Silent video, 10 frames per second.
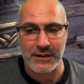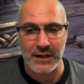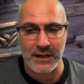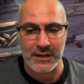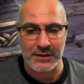
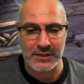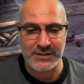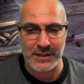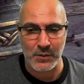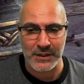Uh, it looks
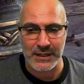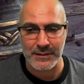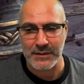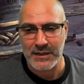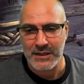like we,
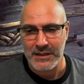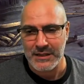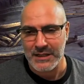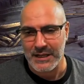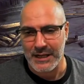
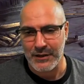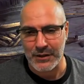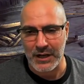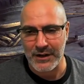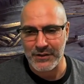I don't know.
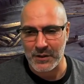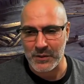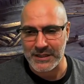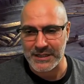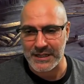I don't think we
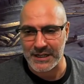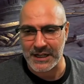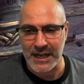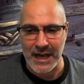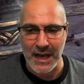did a
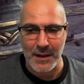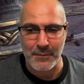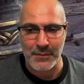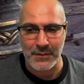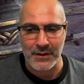cap,
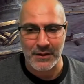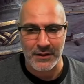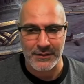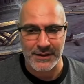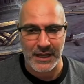
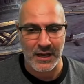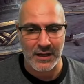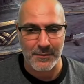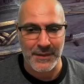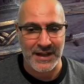the uh,
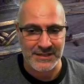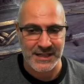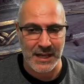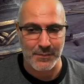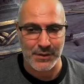max
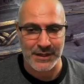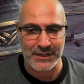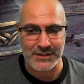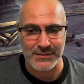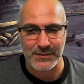cap, right?
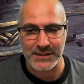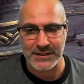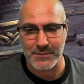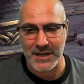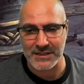Because if we did
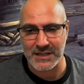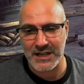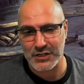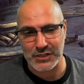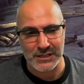the max,
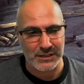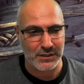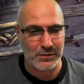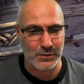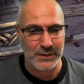actually,
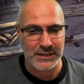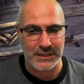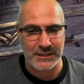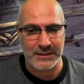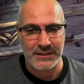no, we did.